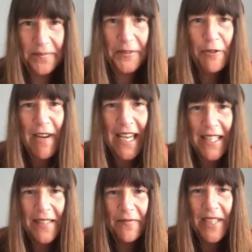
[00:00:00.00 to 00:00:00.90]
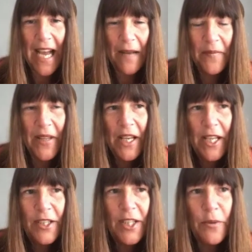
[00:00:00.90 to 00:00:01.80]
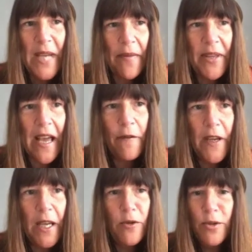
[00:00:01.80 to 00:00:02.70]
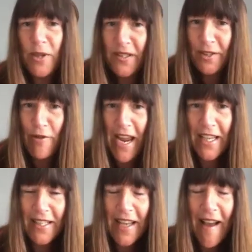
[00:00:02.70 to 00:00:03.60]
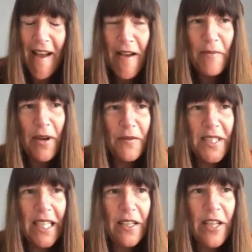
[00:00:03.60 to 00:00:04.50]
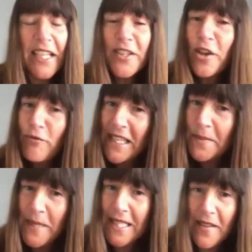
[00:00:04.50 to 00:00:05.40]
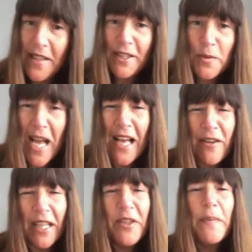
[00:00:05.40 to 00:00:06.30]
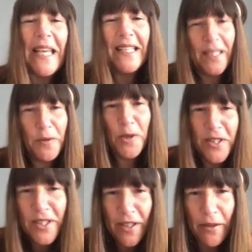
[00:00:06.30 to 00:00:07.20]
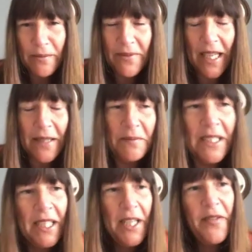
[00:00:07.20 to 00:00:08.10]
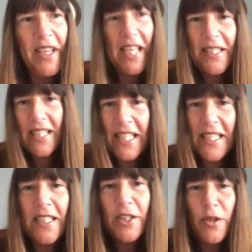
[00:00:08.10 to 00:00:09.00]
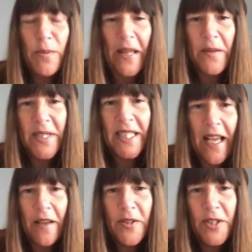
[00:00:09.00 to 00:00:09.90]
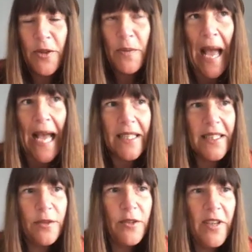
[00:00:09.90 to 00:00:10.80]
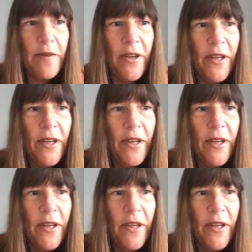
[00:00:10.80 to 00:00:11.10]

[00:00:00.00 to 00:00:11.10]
Great. Yeah. So yeah, the cafe owner one's great. Obviously, and it's got recipes in there as well, and the basic ones, that kids can easily do by themselves. So the packs sort of give